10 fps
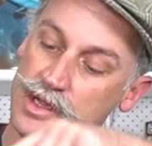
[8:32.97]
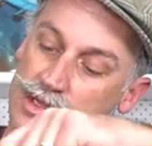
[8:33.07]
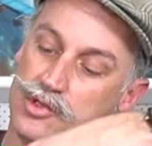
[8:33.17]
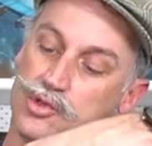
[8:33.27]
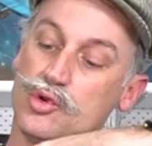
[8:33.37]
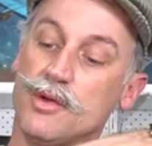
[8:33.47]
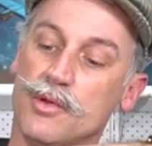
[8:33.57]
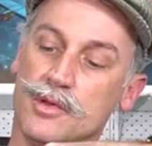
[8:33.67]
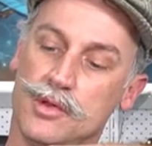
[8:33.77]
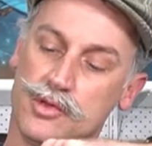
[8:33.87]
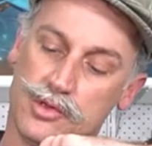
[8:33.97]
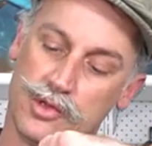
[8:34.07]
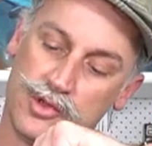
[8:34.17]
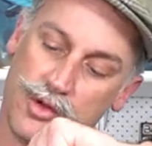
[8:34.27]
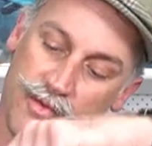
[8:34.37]
strip the, the
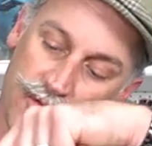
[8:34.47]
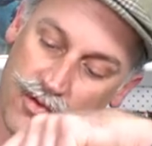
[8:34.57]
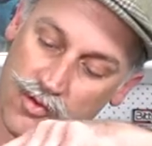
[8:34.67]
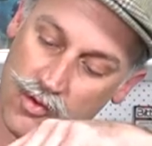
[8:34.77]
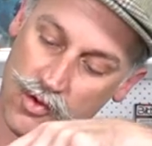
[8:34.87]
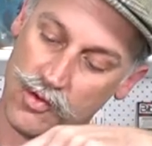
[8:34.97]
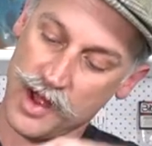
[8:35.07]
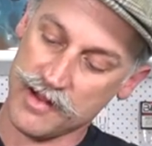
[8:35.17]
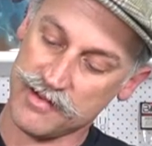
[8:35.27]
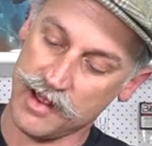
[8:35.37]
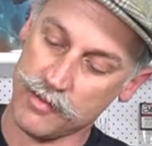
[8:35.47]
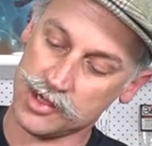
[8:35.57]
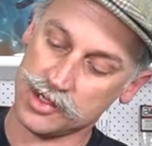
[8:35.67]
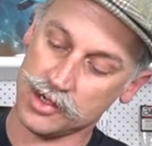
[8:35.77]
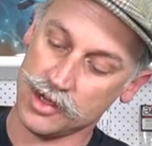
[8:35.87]
top of the screw and
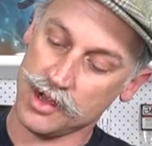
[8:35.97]
damage